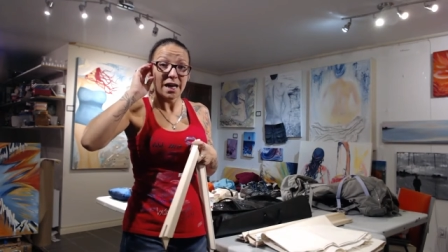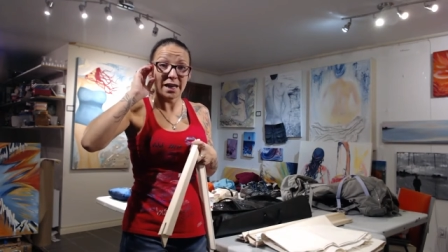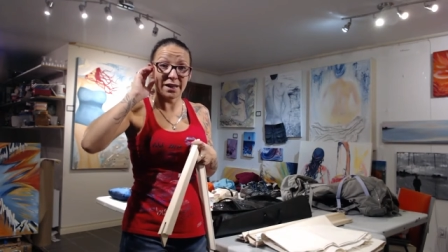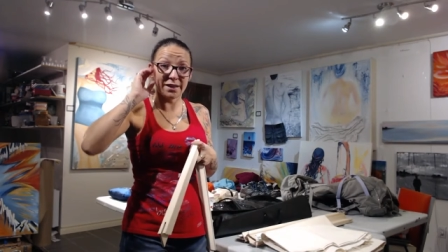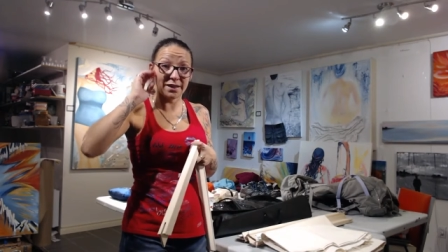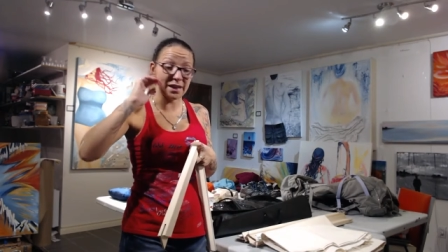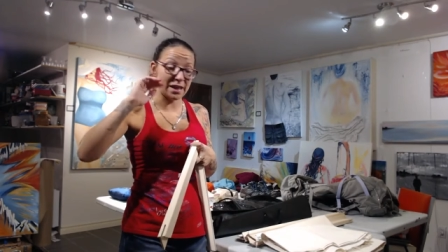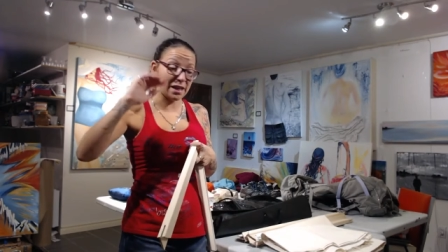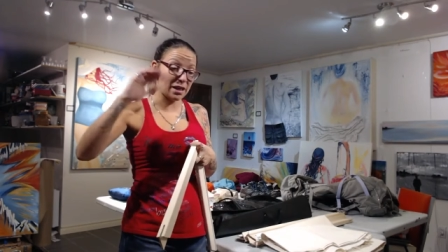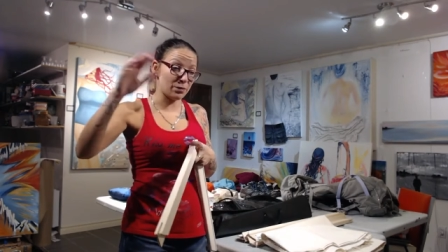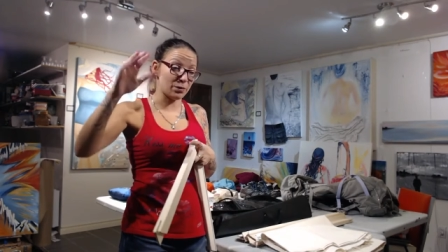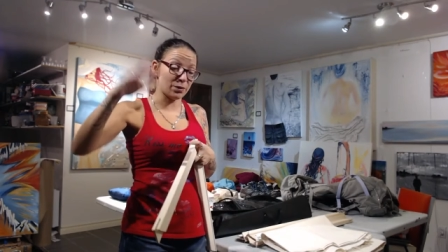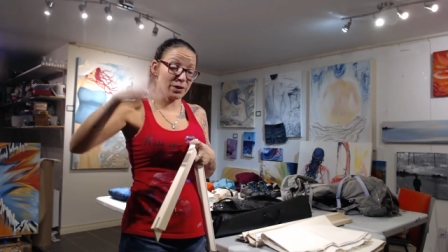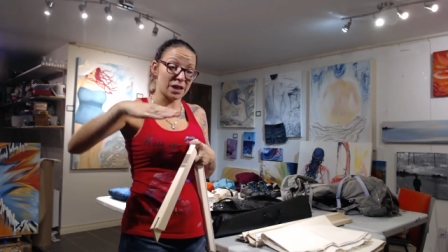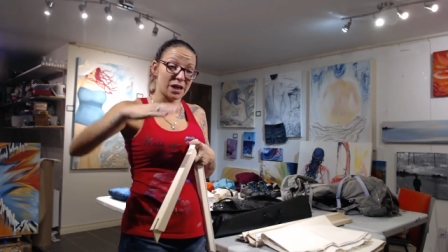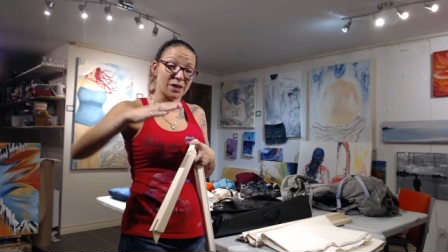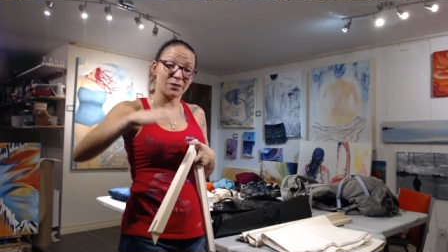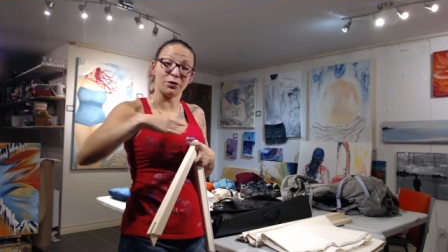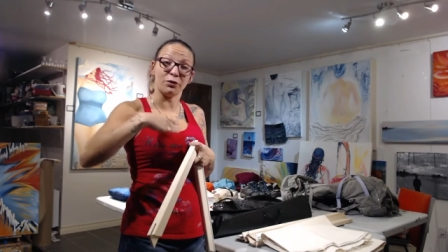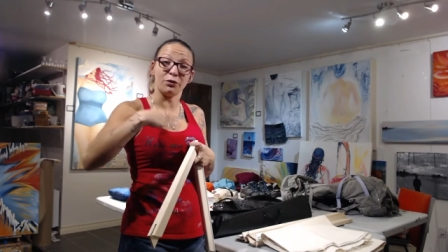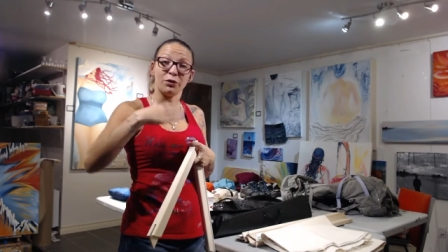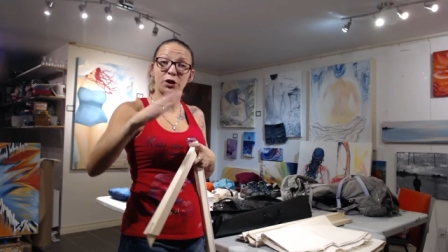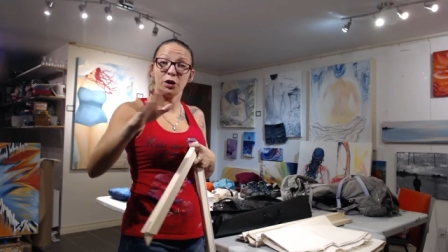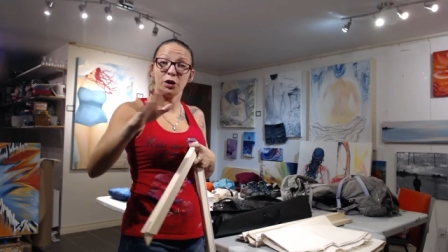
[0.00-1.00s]
and then when I
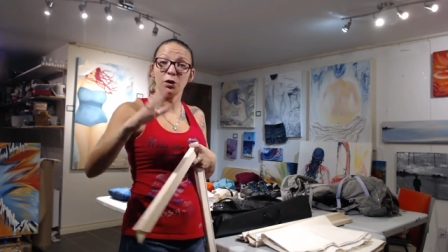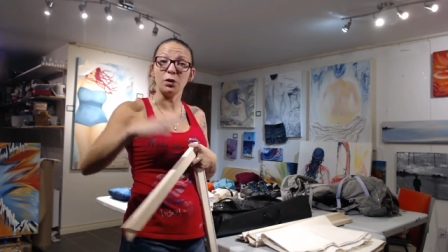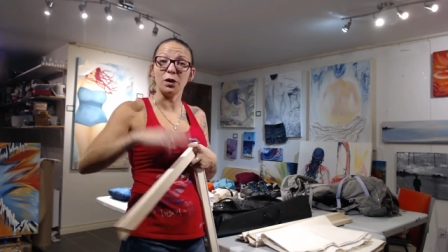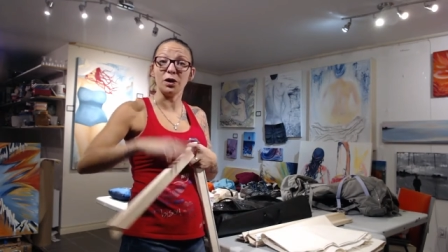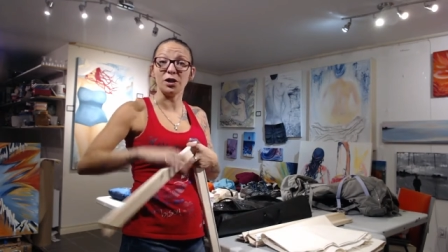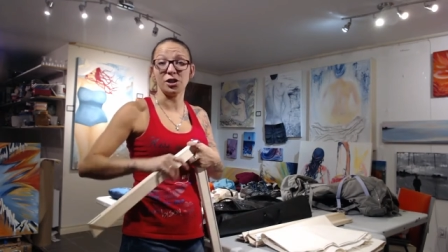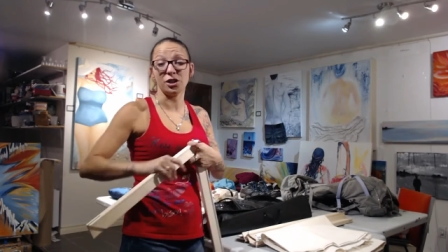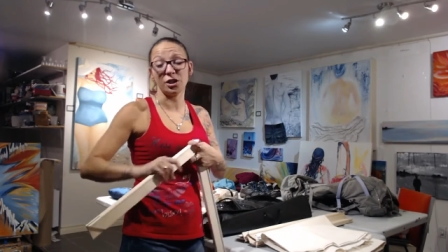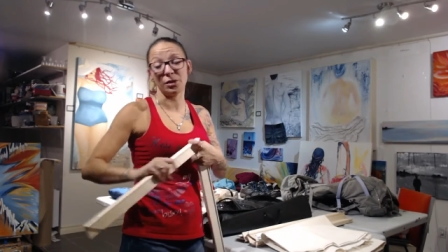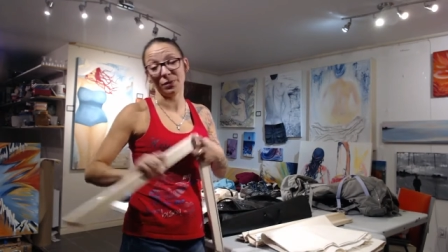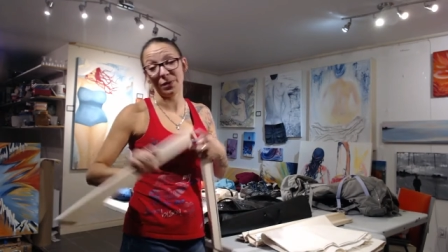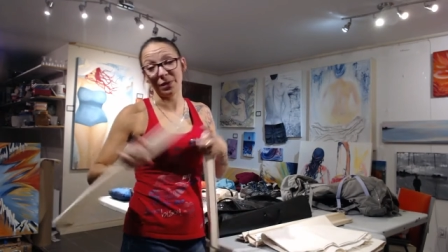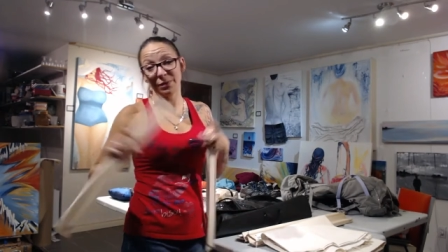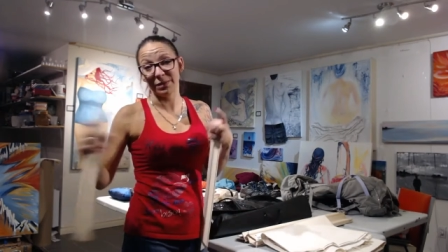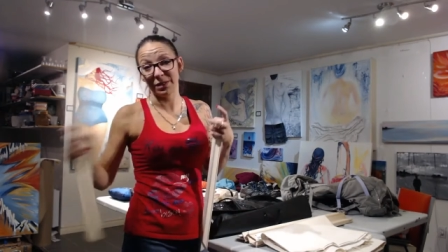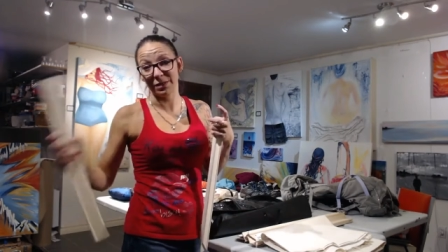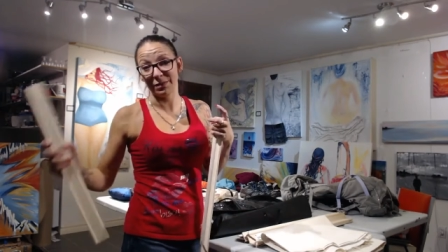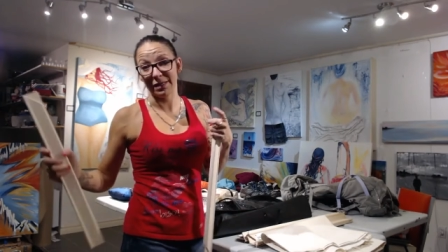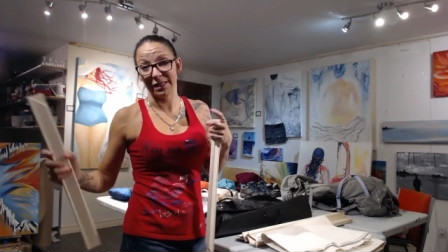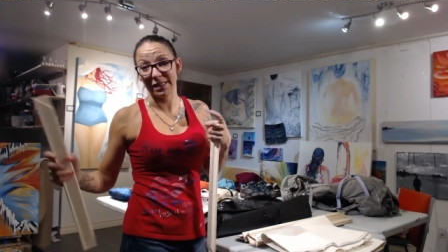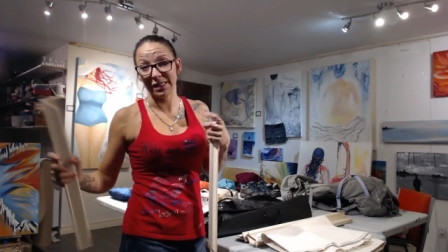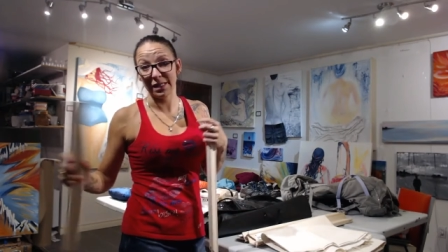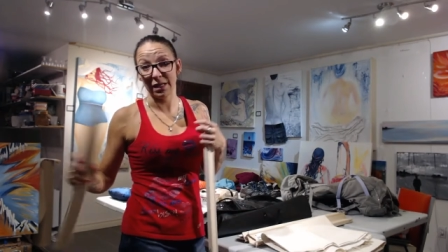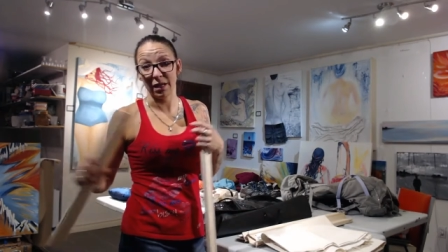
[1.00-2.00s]
have a few, I ship them
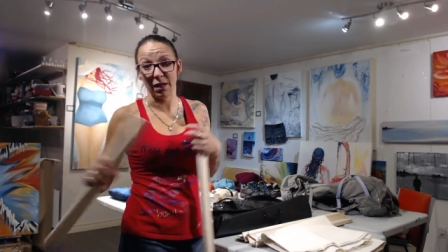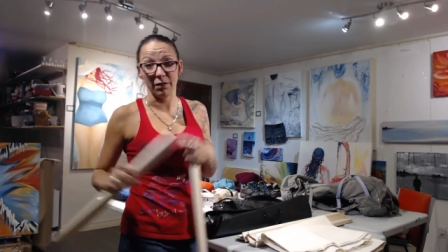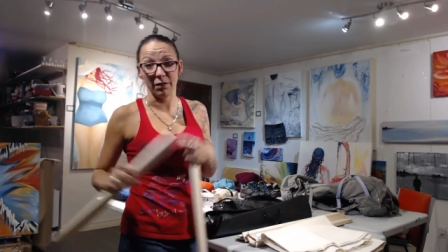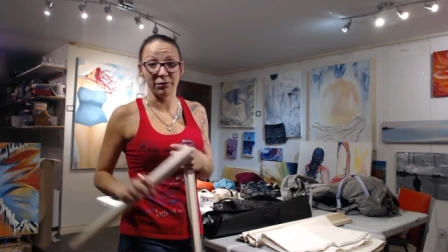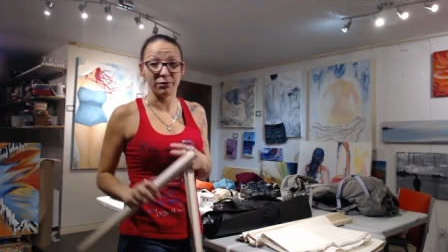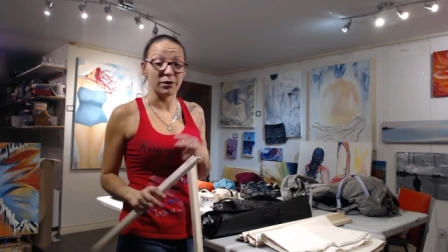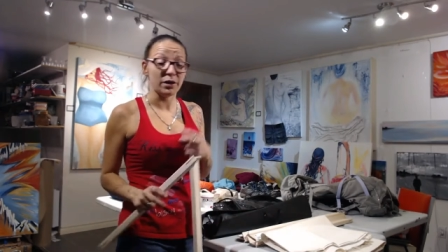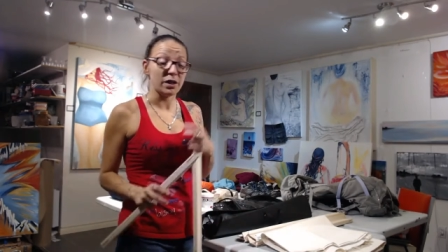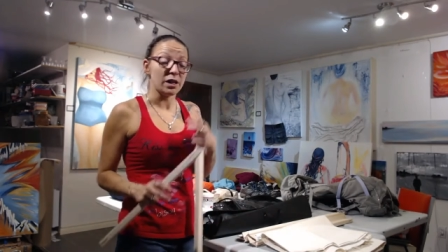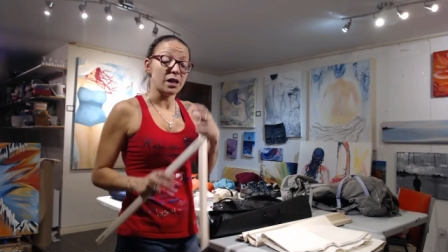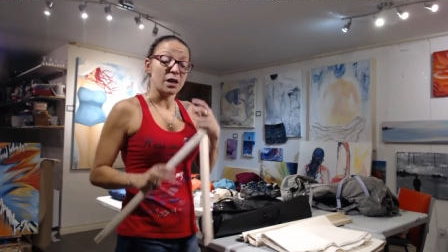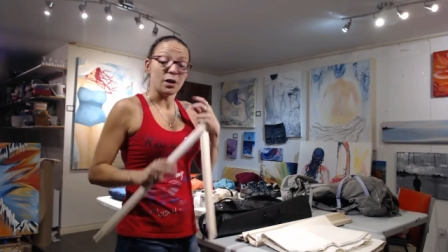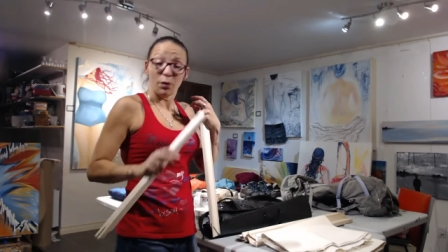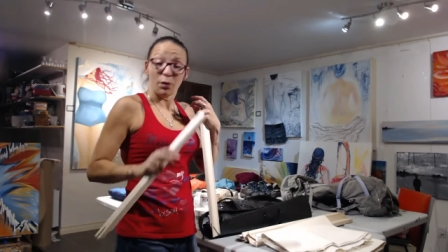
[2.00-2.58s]
to myself.